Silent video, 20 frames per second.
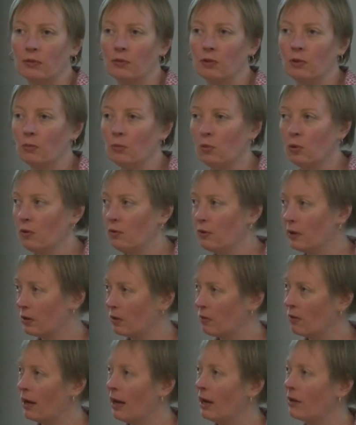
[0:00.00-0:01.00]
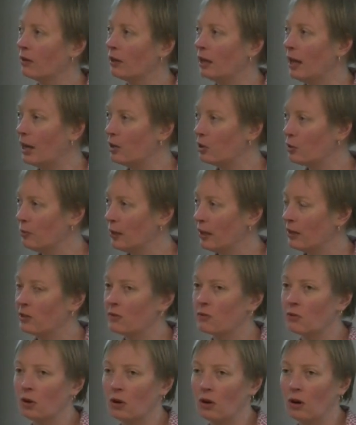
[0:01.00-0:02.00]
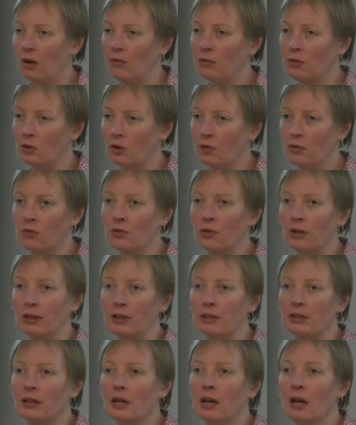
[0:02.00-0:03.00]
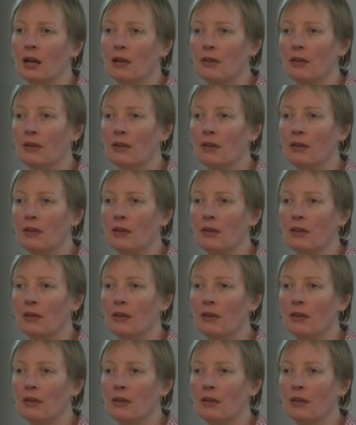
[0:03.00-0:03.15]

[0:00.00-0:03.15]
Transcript: If you're moving around large amounts of soft drinks,